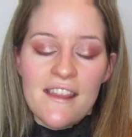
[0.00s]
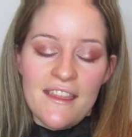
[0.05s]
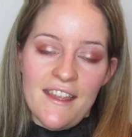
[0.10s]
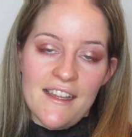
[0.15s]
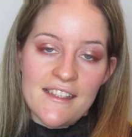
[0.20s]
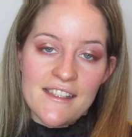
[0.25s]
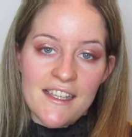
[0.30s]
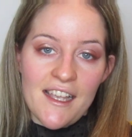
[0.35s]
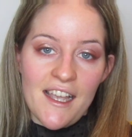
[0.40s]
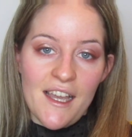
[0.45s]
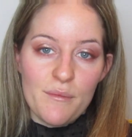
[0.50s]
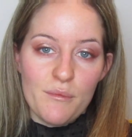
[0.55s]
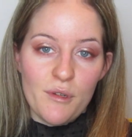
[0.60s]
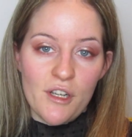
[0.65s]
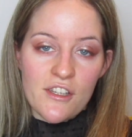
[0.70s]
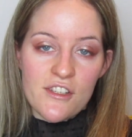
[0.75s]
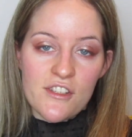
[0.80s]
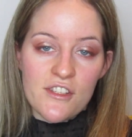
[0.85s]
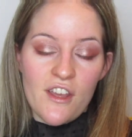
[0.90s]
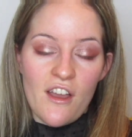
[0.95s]
synthetic
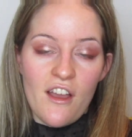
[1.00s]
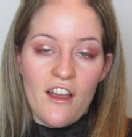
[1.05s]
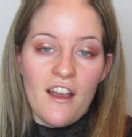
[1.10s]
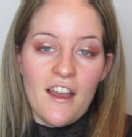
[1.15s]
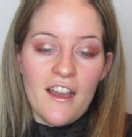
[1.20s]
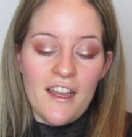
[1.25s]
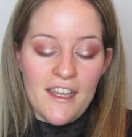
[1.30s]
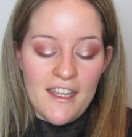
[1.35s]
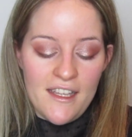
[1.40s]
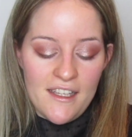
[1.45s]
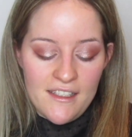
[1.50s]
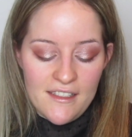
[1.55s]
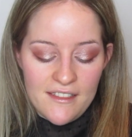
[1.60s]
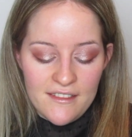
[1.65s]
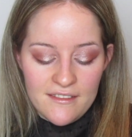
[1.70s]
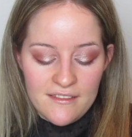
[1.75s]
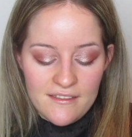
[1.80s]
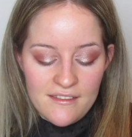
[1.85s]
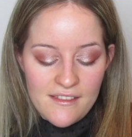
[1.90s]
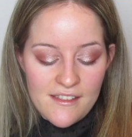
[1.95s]
hairbrush that I
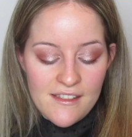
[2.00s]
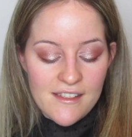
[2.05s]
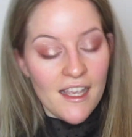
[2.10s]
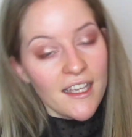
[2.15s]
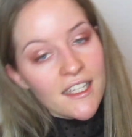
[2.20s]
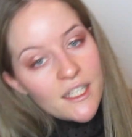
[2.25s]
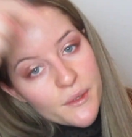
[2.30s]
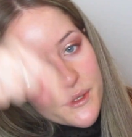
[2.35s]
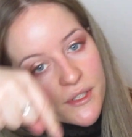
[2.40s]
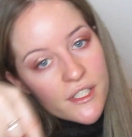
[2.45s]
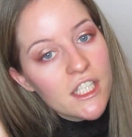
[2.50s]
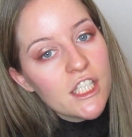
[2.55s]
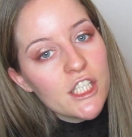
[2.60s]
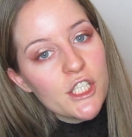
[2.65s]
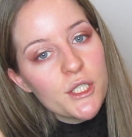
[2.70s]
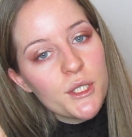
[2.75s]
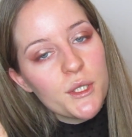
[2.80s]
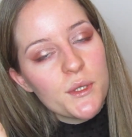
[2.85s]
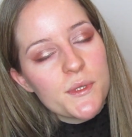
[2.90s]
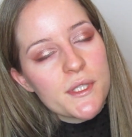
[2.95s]
said I was going to
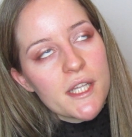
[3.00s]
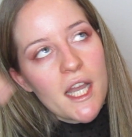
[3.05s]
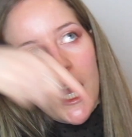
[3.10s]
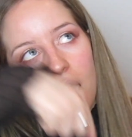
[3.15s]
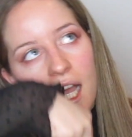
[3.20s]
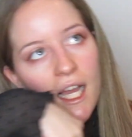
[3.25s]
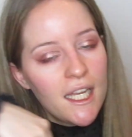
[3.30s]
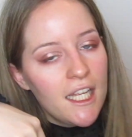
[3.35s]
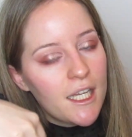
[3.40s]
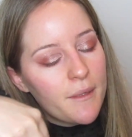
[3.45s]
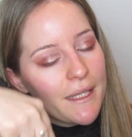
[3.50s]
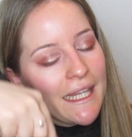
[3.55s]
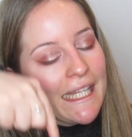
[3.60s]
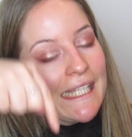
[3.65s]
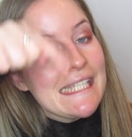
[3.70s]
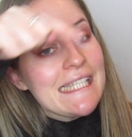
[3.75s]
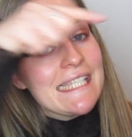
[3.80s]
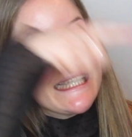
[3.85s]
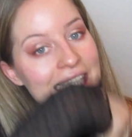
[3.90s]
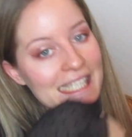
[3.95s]
use earlier but
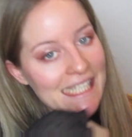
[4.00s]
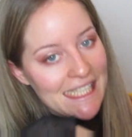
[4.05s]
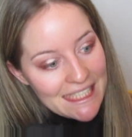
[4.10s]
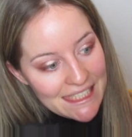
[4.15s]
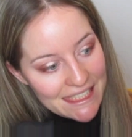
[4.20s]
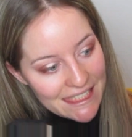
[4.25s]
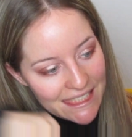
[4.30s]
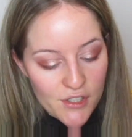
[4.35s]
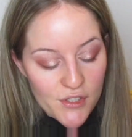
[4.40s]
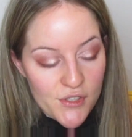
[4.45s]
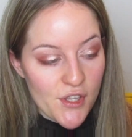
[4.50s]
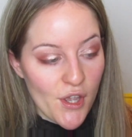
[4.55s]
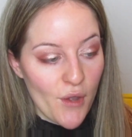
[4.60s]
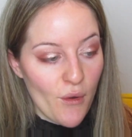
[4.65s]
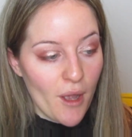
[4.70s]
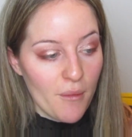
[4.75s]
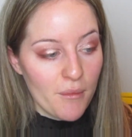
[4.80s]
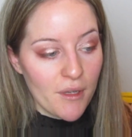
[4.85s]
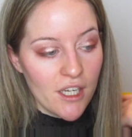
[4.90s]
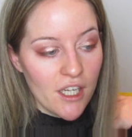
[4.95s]
then didn't. So
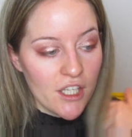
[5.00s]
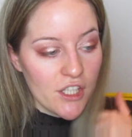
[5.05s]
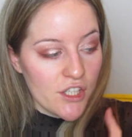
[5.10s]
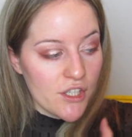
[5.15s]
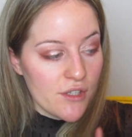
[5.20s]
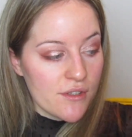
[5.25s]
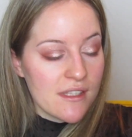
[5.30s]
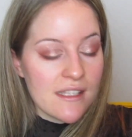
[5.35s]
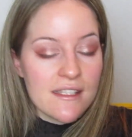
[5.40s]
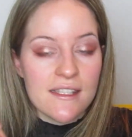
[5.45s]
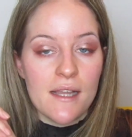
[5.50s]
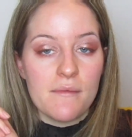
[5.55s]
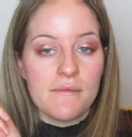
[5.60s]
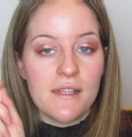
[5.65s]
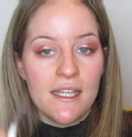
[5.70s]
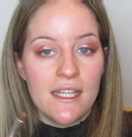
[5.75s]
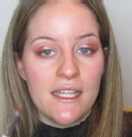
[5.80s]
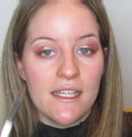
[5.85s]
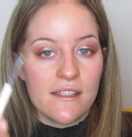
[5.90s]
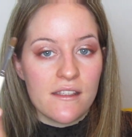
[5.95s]
I'm going to use the same
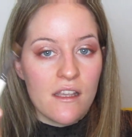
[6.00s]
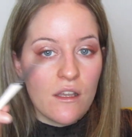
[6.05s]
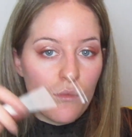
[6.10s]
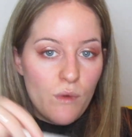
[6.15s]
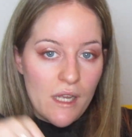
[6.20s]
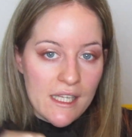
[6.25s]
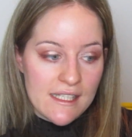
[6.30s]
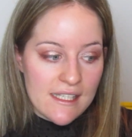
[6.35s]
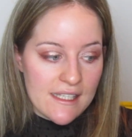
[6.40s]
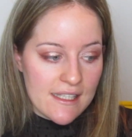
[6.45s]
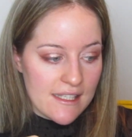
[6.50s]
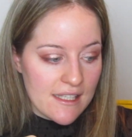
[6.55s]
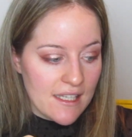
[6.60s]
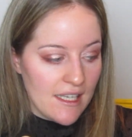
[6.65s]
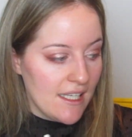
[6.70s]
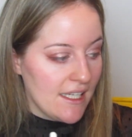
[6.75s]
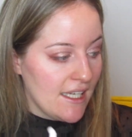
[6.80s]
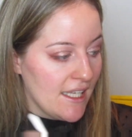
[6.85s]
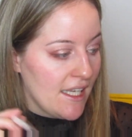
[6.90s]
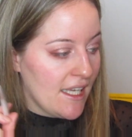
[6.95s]
technique, so wet it
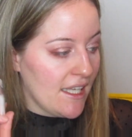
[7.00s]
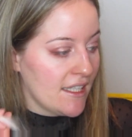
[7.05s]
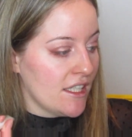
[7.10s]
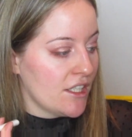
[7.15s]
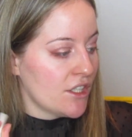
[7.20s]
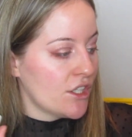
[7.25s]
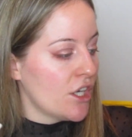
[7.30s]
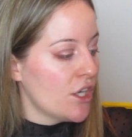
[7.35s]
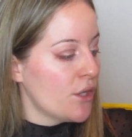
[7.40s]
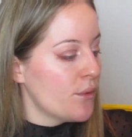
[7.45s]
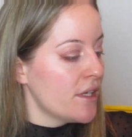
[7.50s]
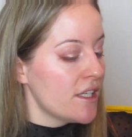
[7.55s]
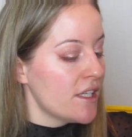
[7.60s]
slightly and then go